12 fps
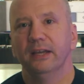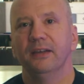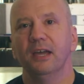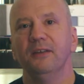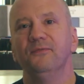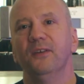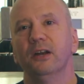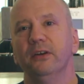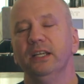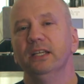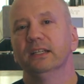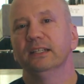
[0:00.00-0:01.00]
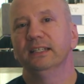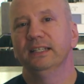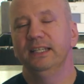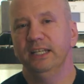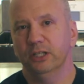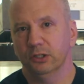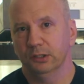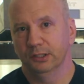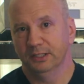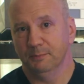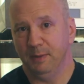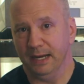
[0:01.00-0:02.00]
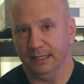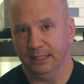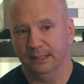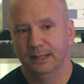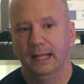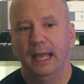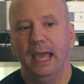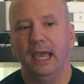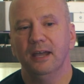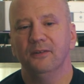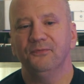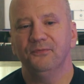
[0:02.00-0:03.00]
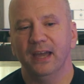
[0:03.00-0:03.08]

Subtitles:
and very gear dependent and